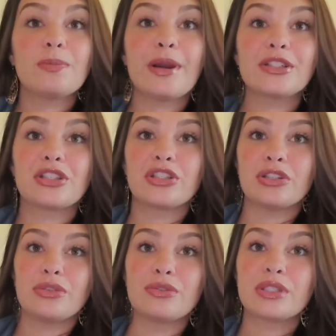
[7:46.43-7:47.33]
pairs of
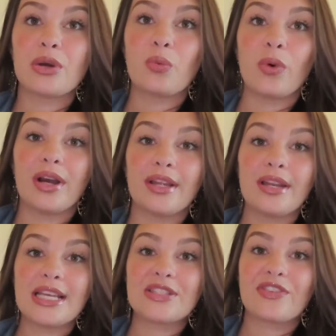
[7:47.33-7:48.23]
shoes. One
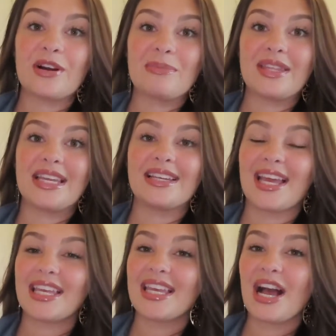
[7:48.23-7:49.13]
is from the
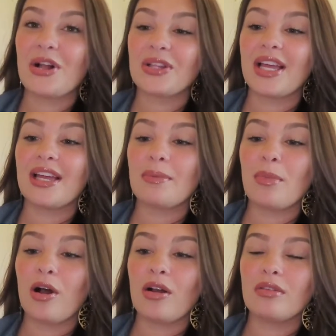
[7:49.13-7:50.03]
Nike outlet
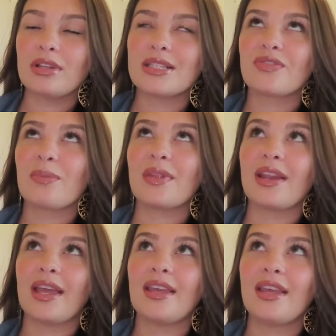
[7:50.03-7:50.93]
mall, is from the
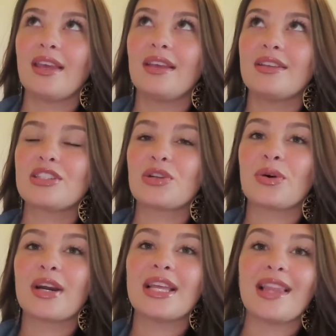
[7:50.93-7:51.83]
Nike
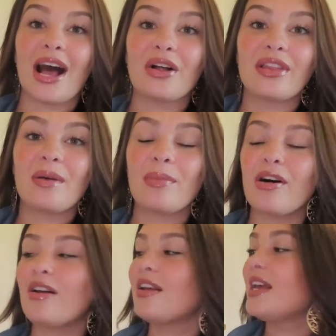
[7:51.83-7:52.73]
store in the outlet
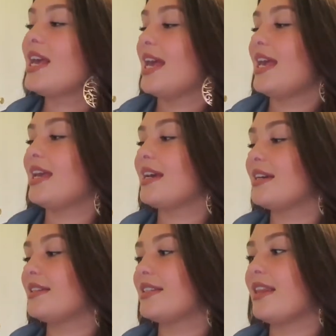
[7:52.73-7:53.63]
mall,
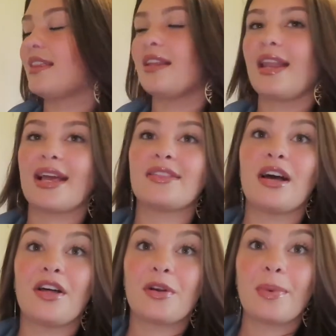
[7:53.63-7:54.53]
and the
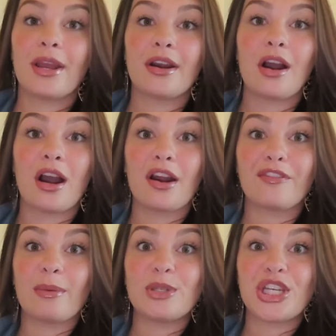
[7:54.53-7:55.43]
other pair are
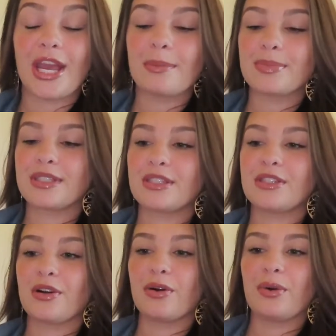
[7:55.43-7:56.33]
from Champs.
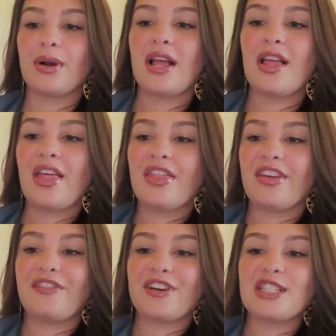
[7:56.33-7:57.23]
So
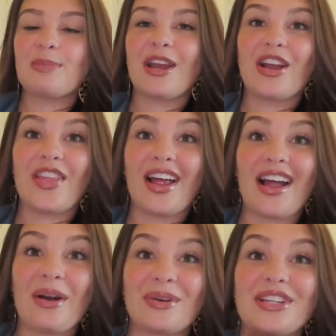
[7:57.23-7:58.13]
the first pair
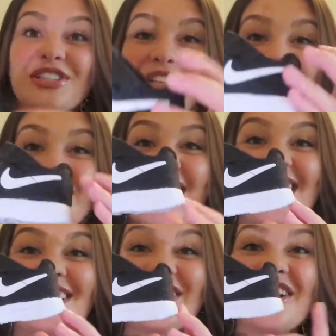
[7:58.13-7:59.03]
that I want to show you
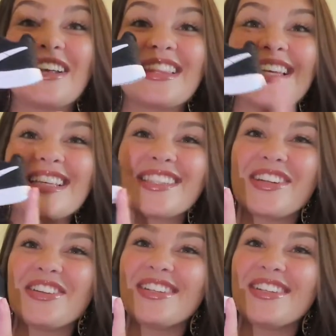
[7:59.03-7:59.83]
guys are these little